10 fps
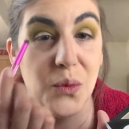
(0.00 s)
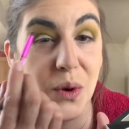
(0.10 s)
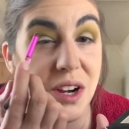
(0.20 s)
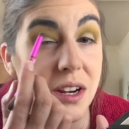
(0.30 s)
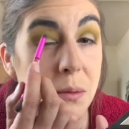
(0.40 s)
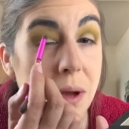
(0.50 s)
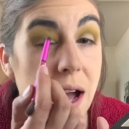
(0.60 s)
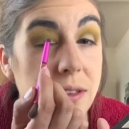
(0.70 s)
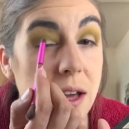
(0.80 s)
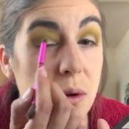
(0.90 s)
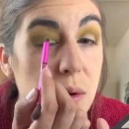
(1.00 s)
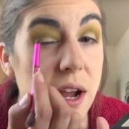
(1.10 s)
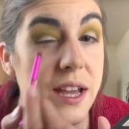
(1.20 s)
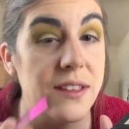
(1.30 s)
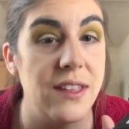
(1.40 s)
We're gonna pack that
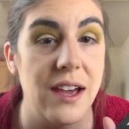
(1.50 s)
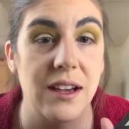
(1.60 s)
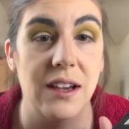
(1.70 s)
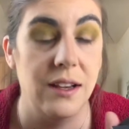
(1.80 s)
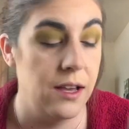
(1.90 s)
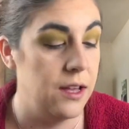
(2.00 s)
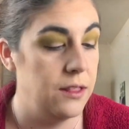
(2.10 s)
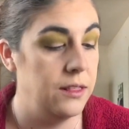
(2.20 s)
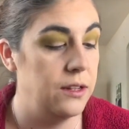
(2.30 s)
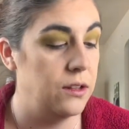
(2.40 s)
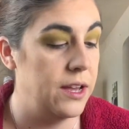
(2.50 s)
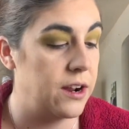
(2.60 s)
right in that little